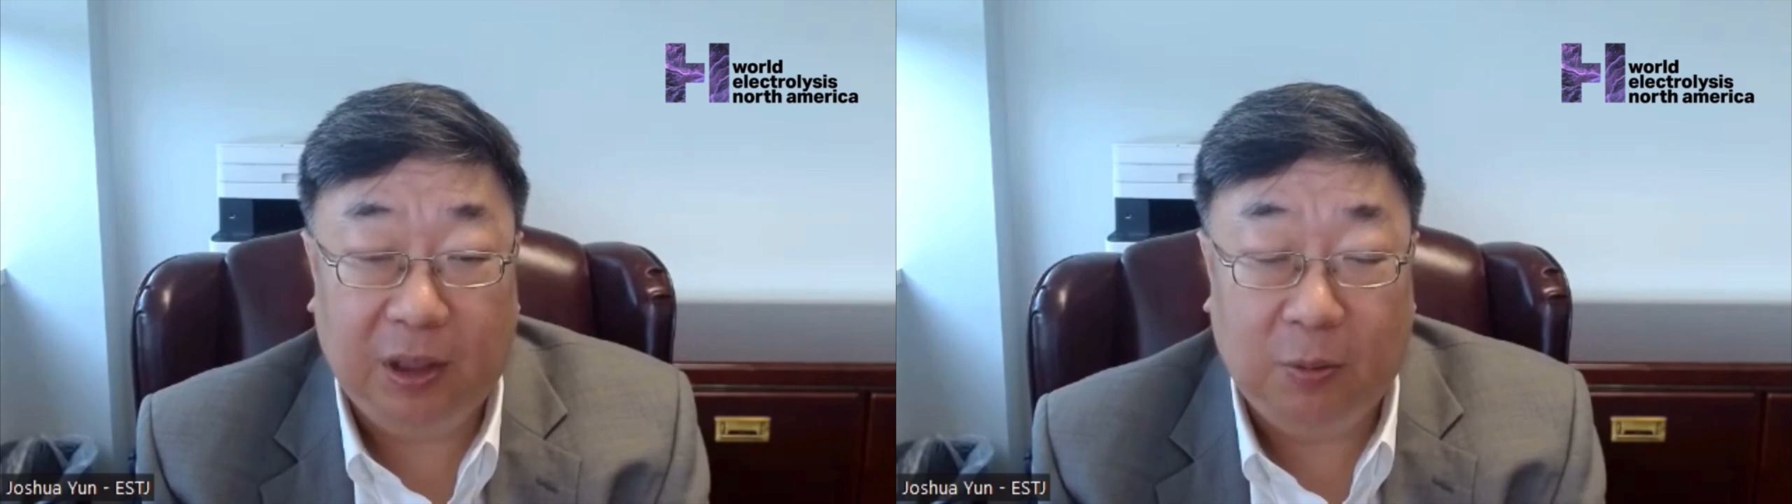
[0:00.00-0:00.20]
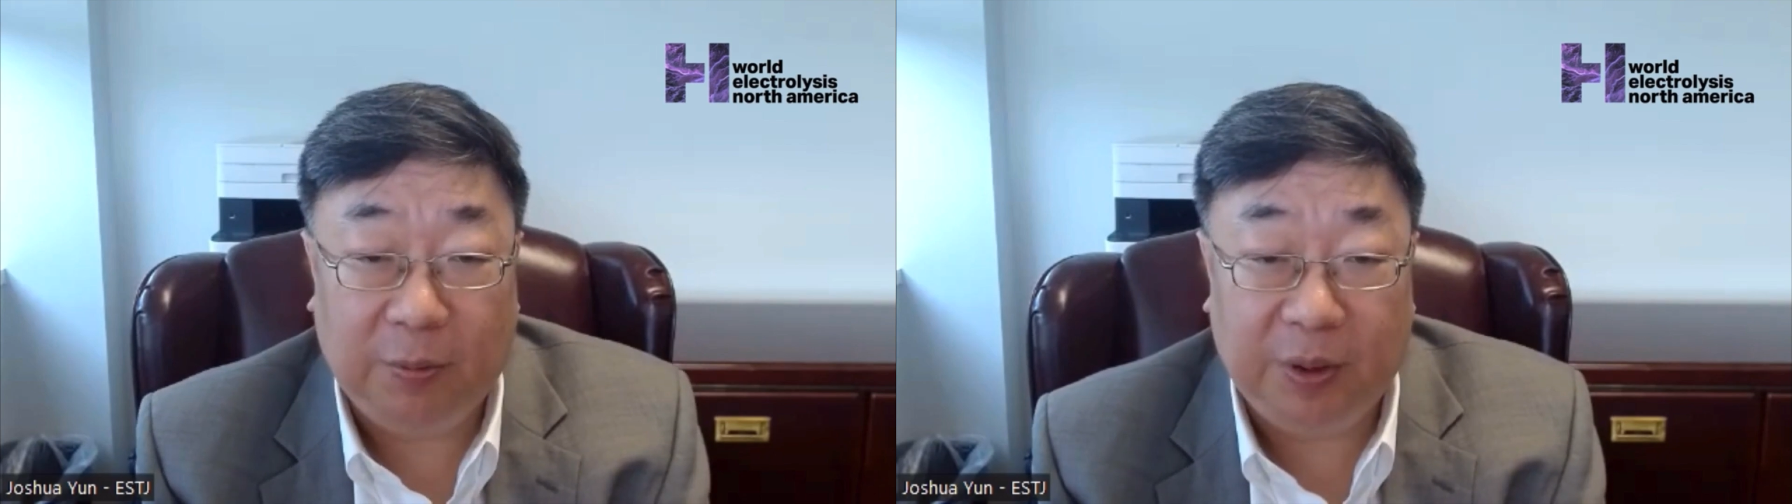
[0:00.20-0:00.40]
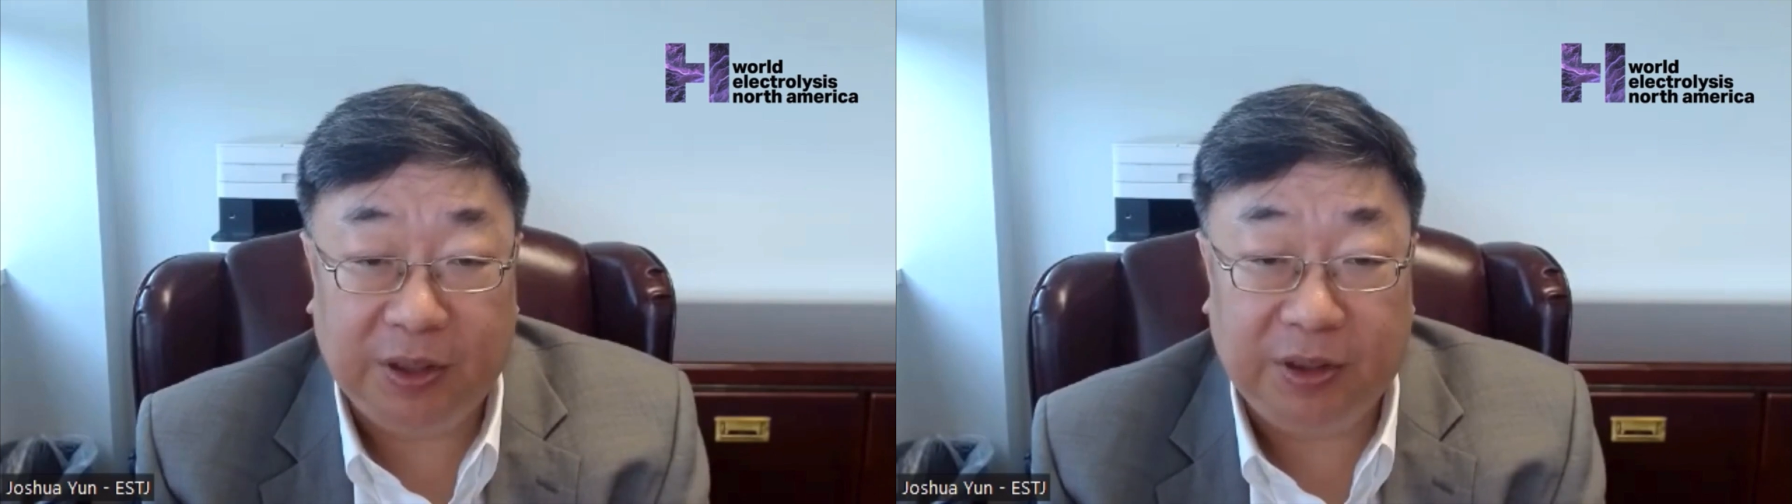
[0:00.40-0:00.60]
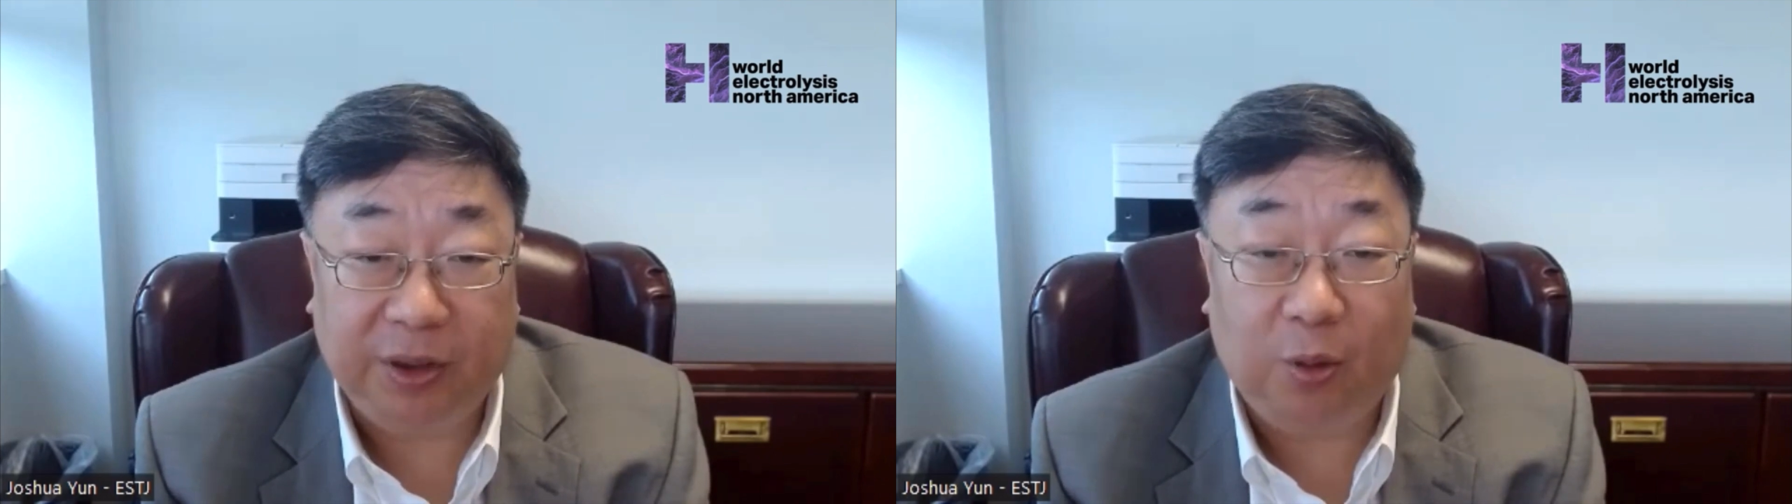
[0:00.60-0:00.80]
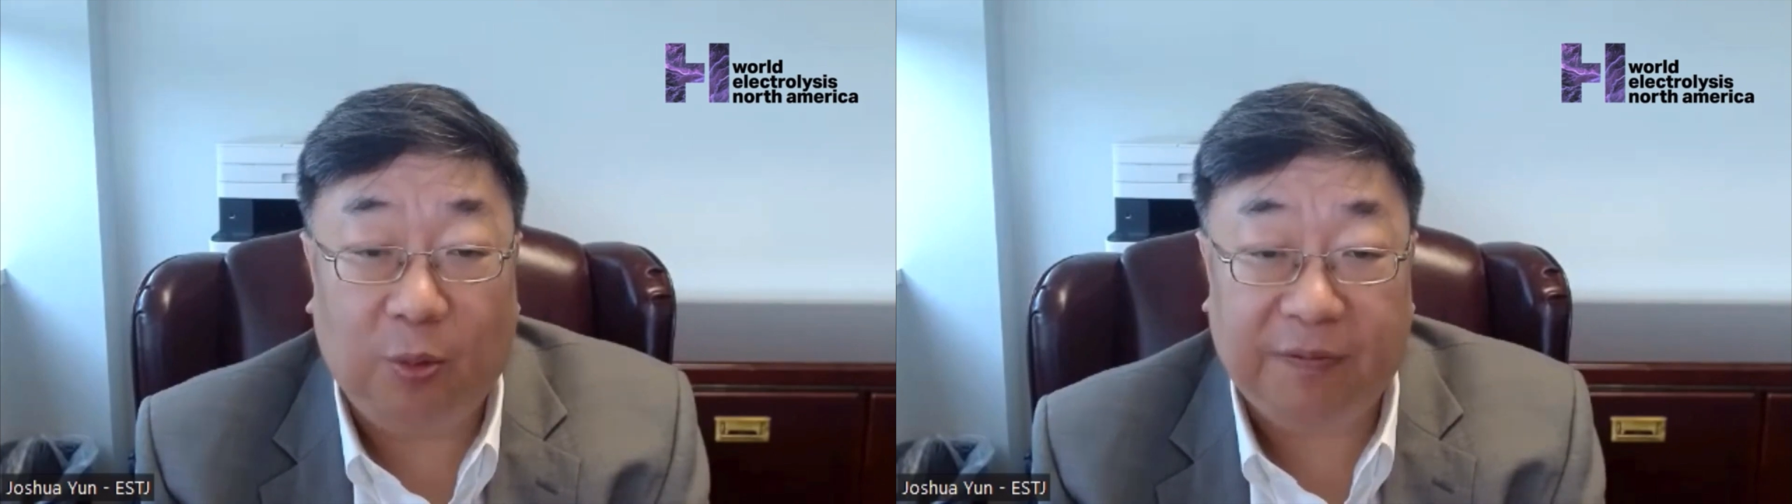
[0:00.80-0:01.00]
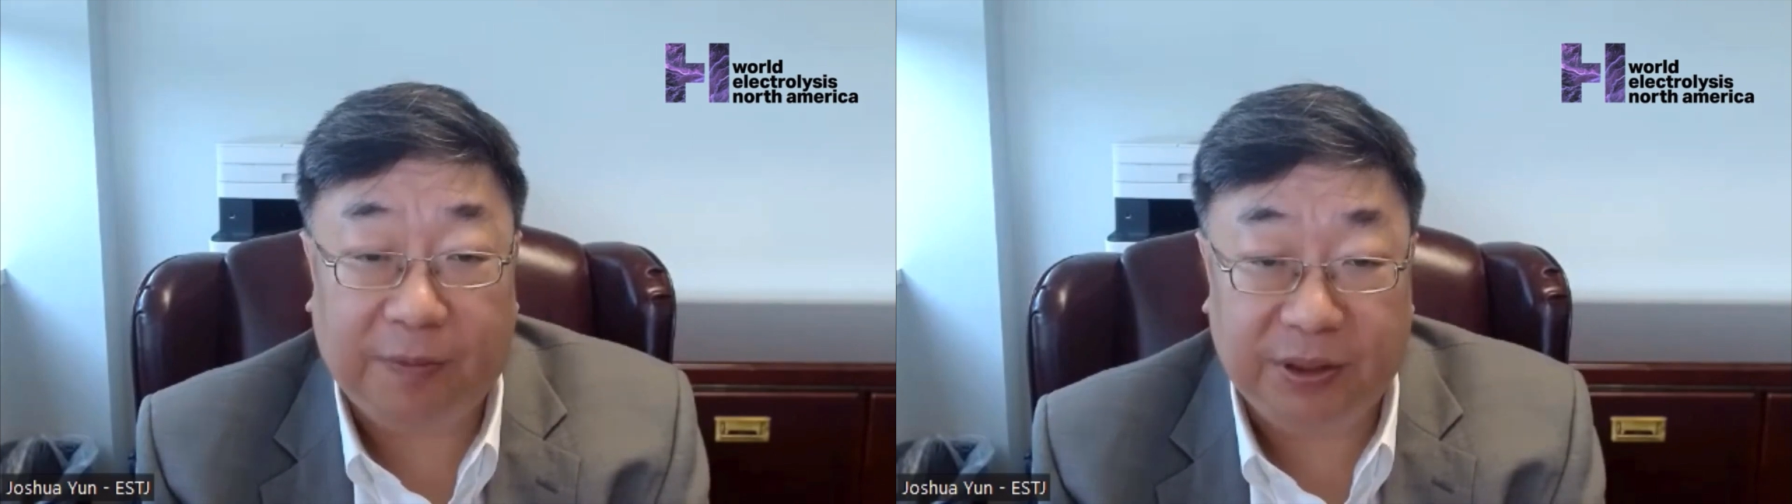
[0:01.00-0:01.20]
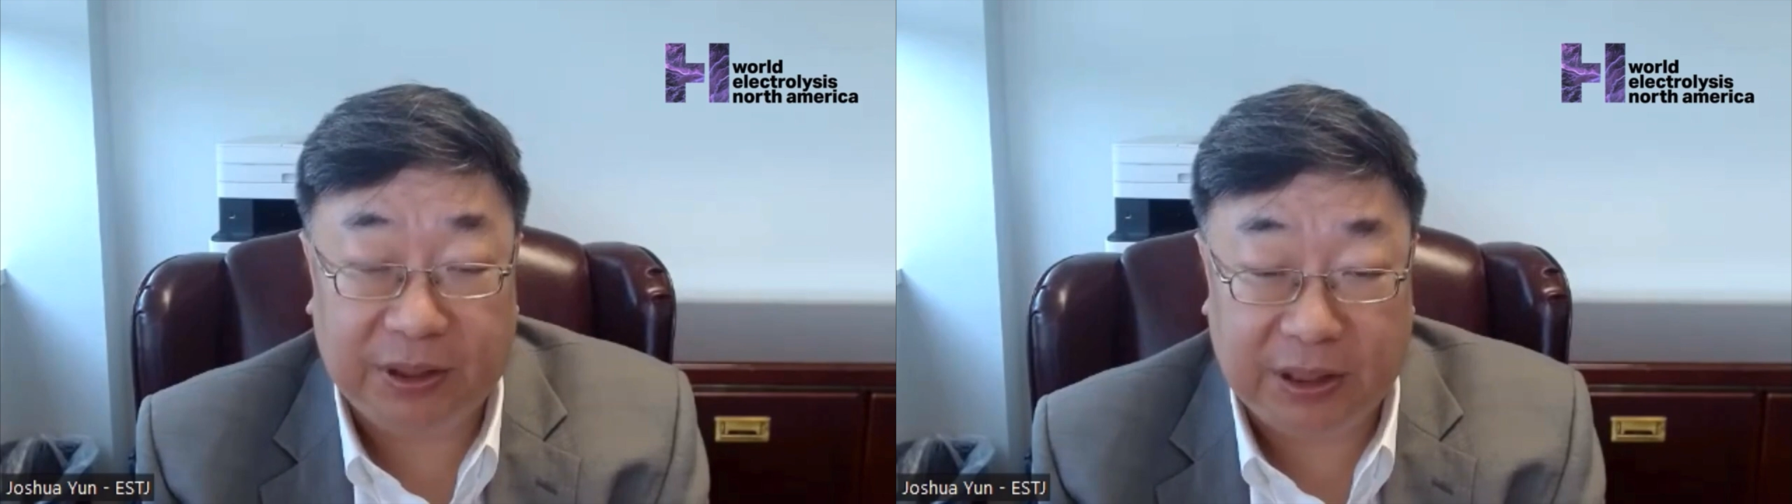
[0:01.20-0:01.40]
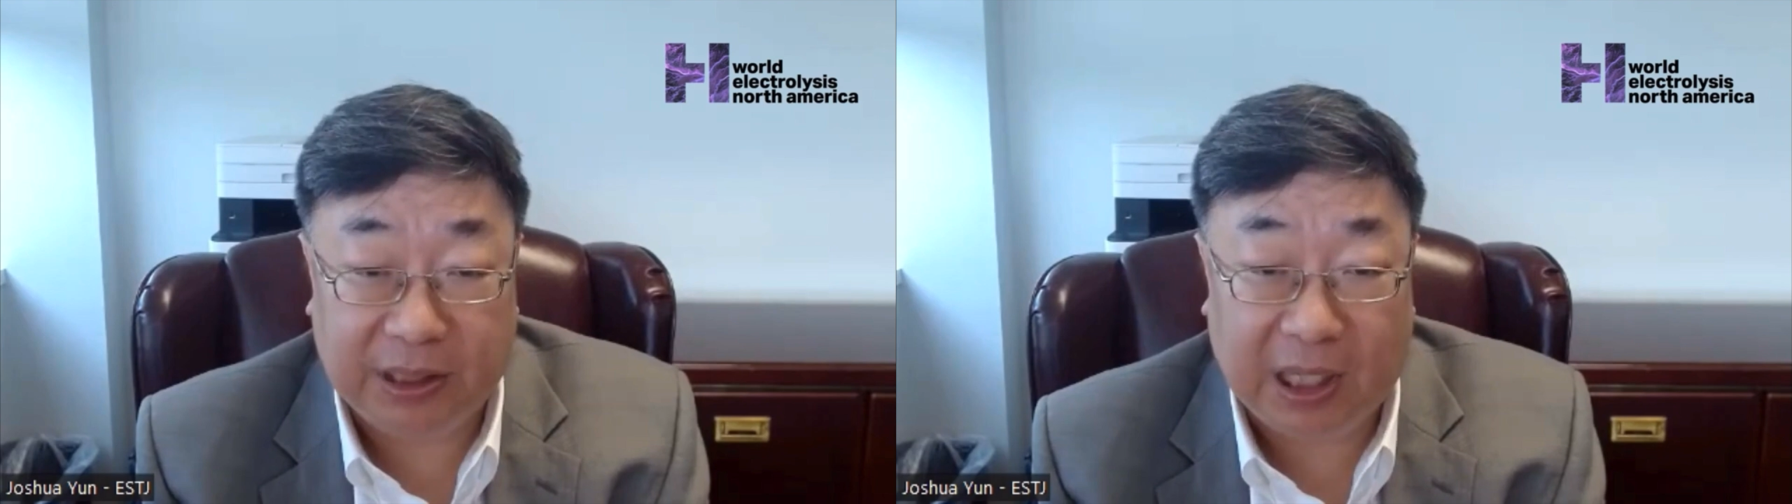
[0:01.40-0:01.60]
what we consider reference
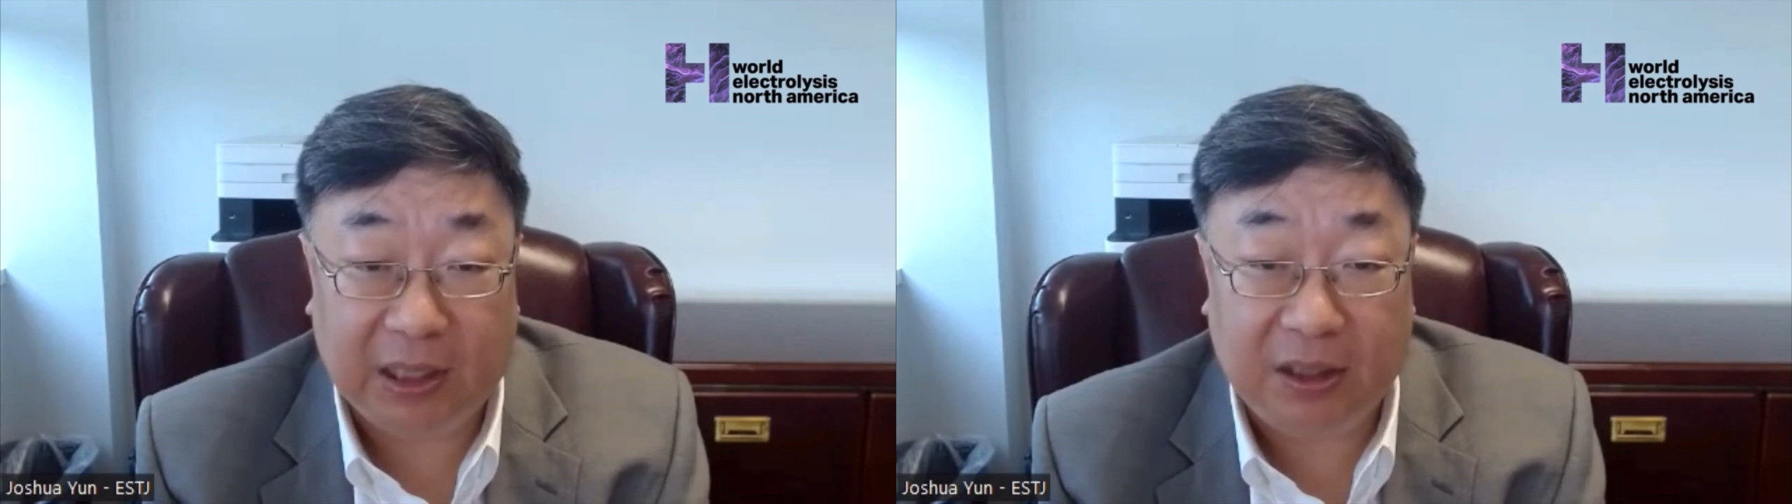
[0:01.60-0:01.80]
design,